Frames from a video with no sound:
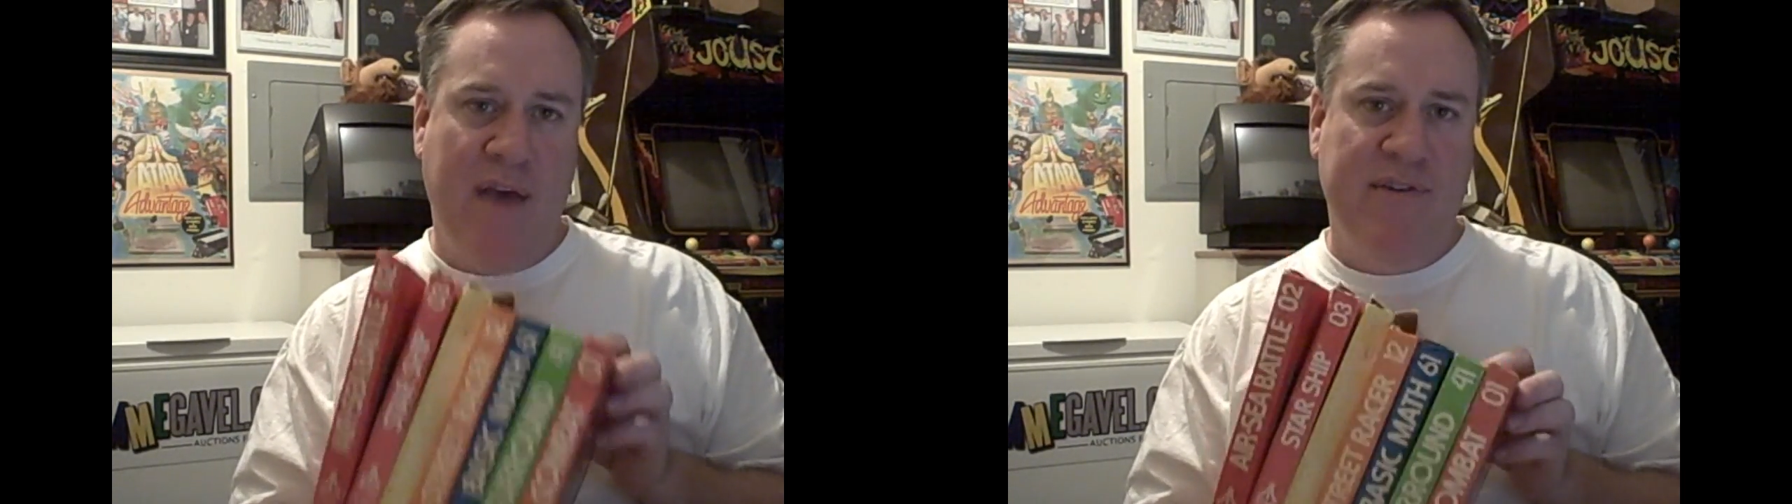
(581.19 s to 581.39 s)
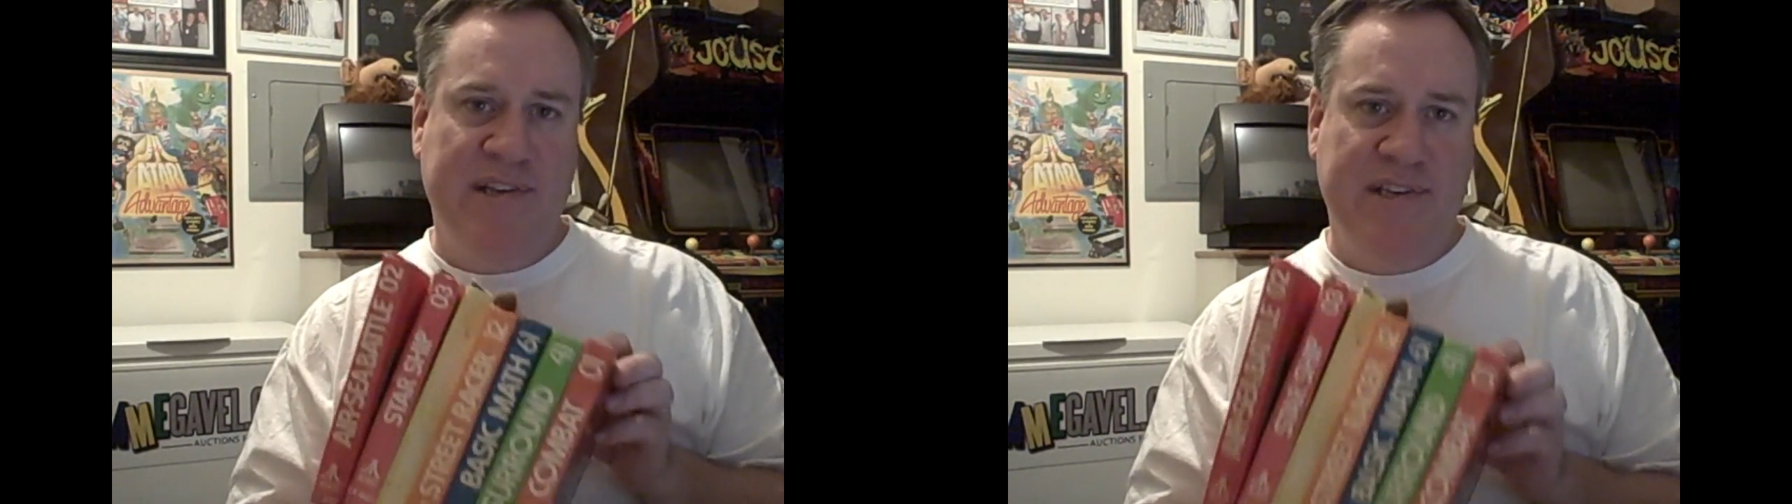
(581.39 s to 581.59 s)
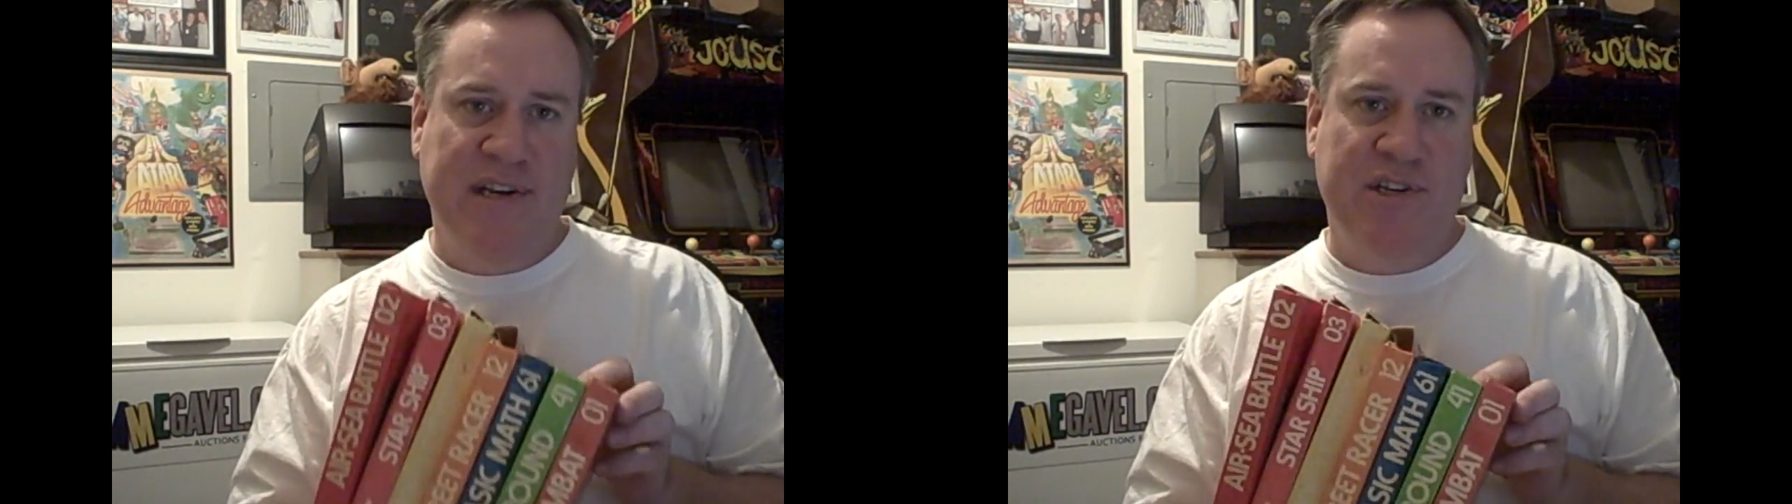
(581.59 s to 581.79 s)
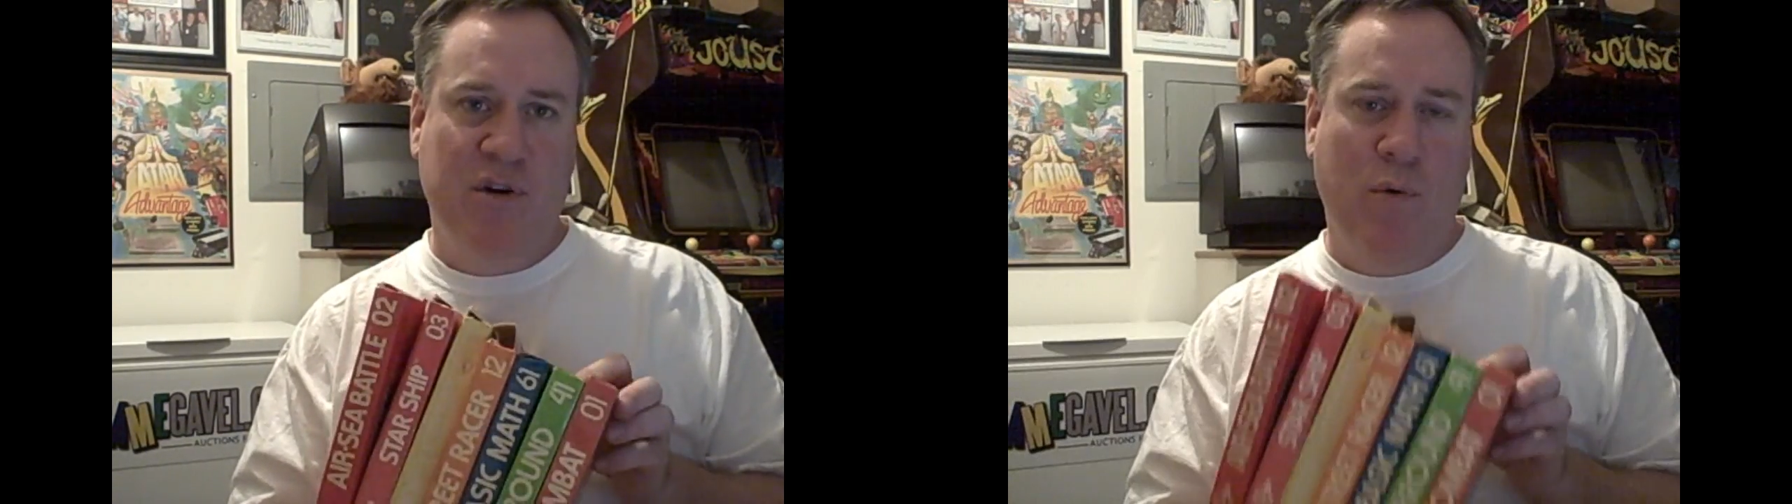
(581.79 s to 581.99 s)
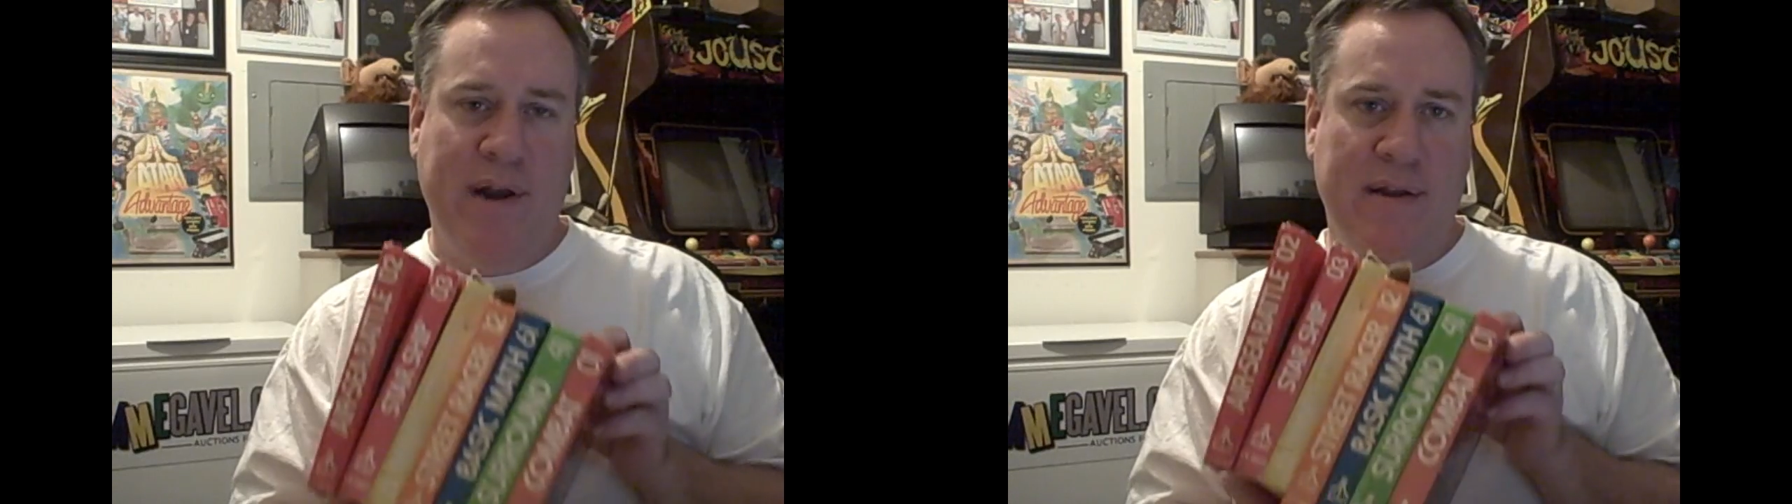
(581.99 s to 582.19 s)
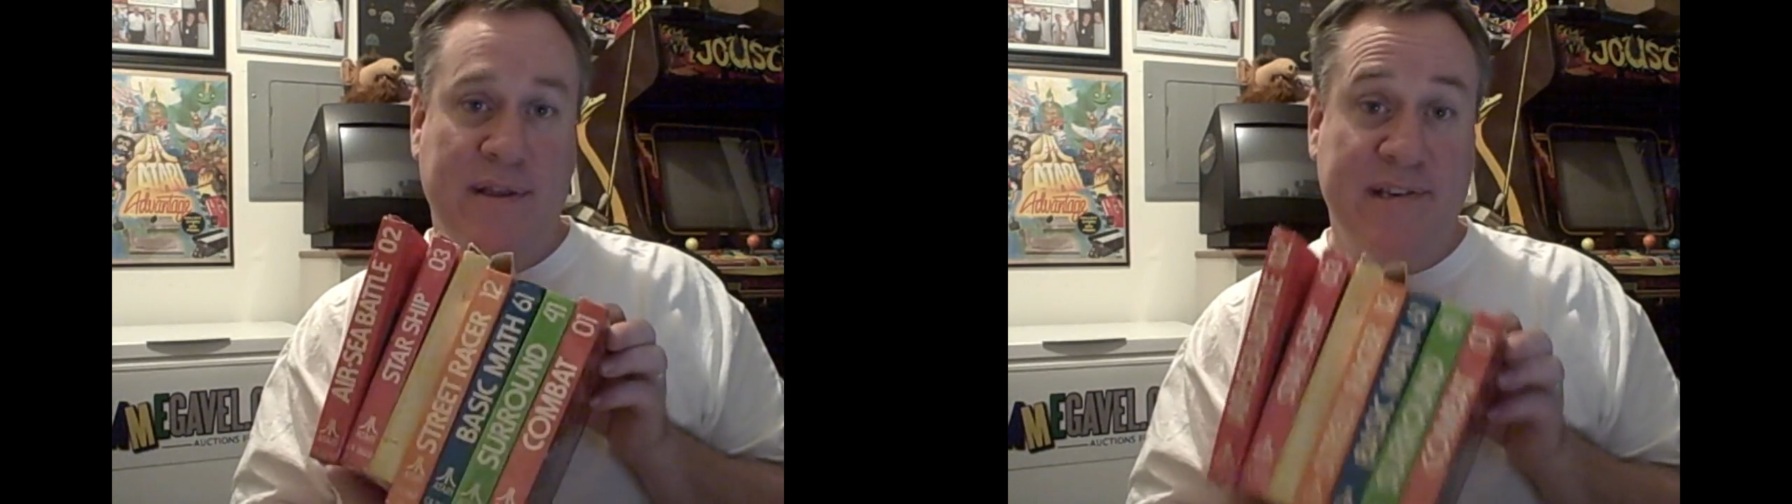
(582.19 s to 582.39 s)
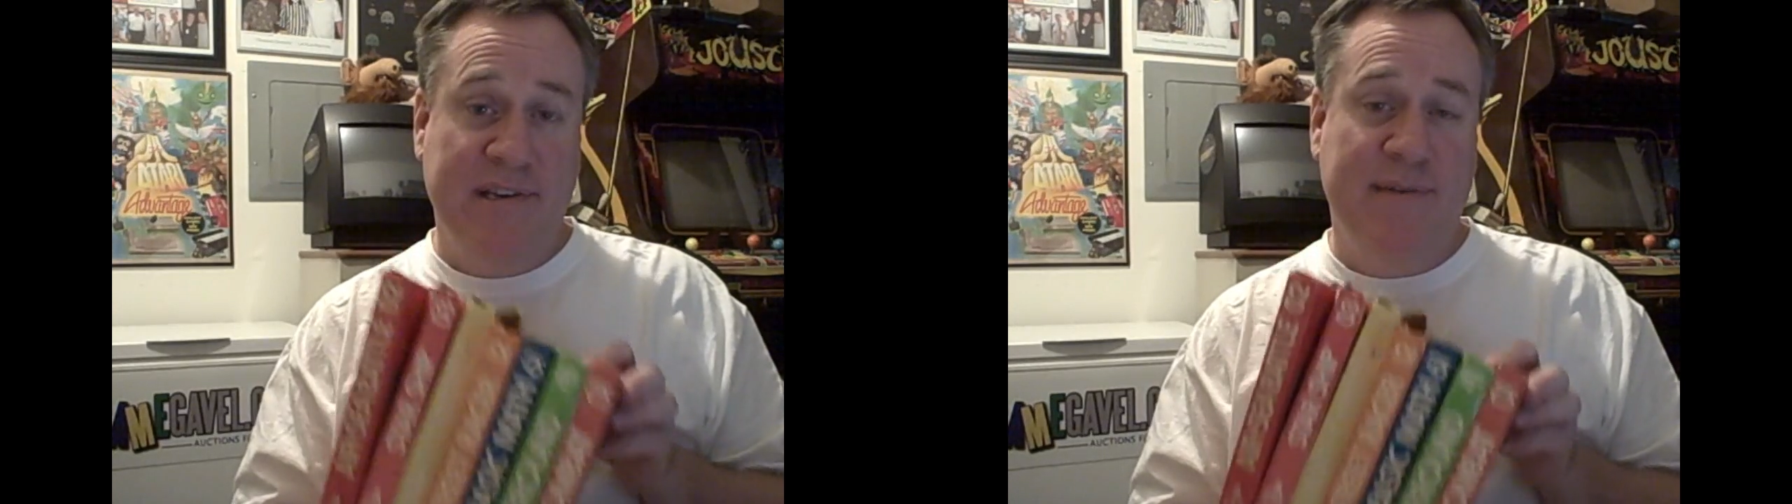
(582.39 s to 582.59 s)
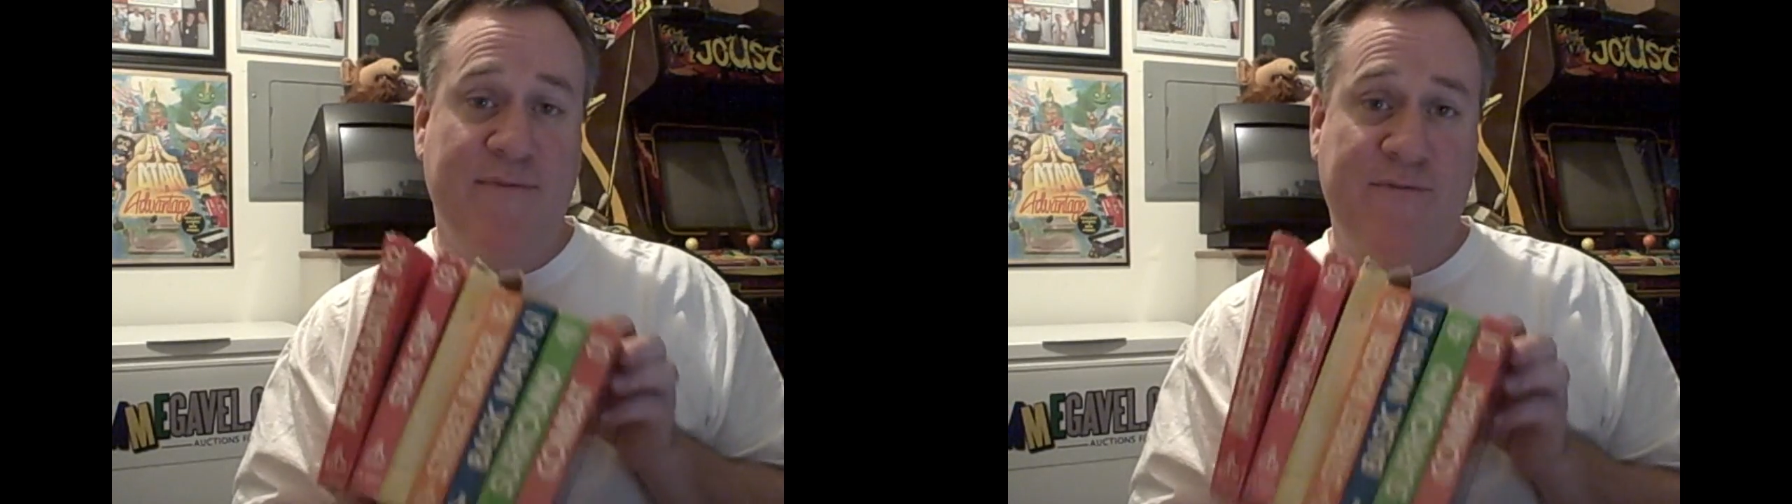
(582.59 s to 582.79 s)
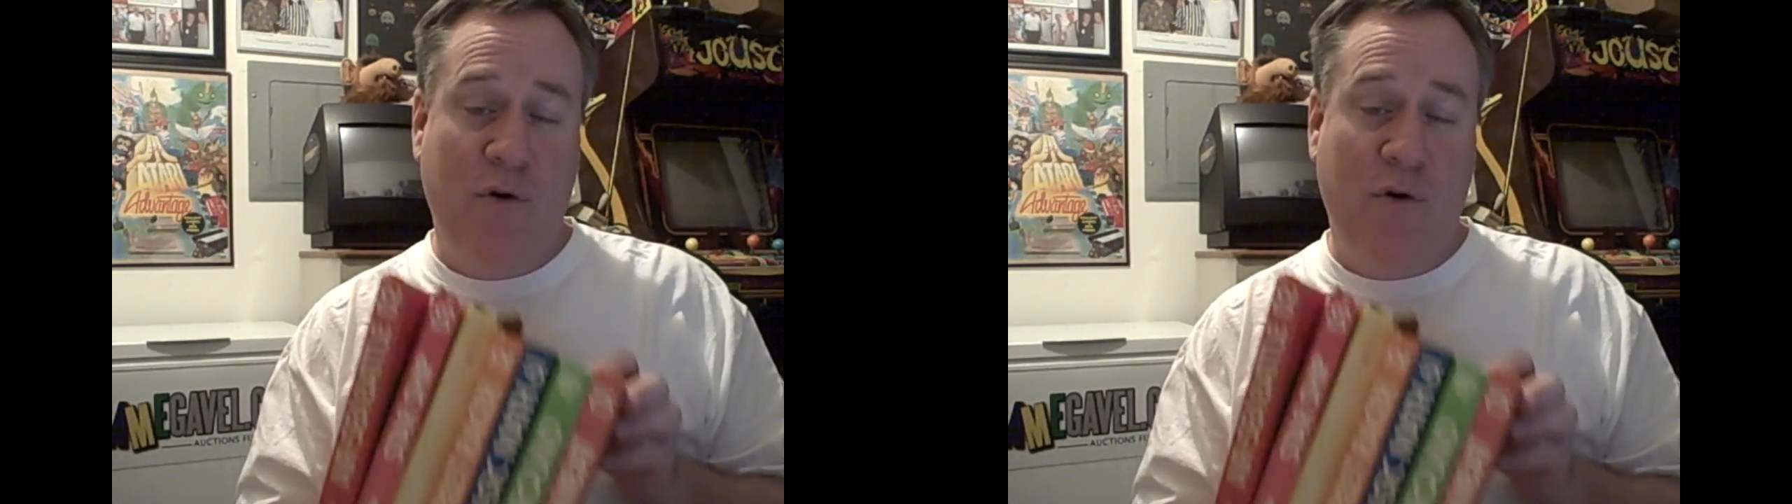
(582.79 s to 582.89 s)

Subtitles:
Heavy Sixer when the system